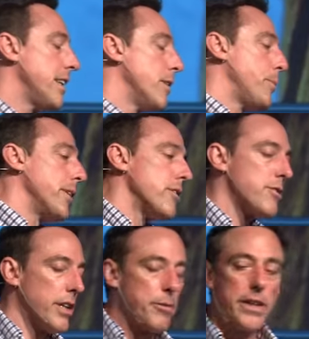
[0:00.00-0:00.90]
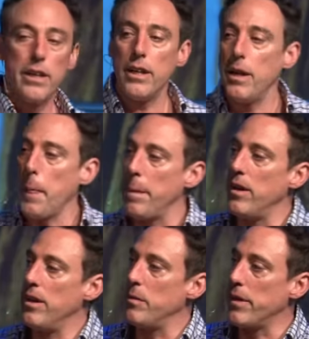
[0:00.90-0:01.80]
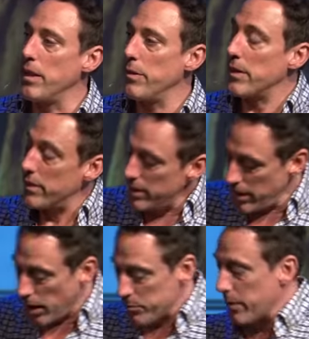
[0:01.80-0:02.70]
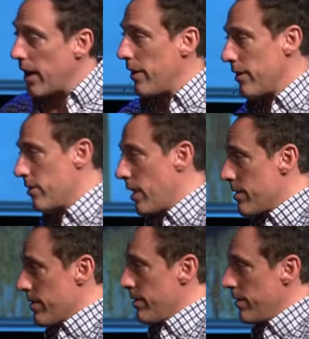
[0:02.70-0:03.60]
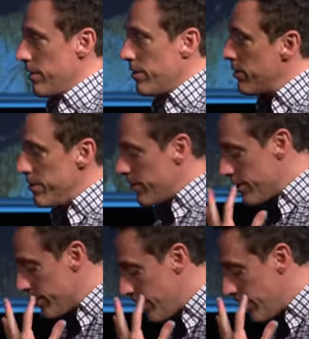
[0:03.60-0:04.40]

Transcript: He appears. So anyway, but anyway, he helps him carry the cross. You're, you're just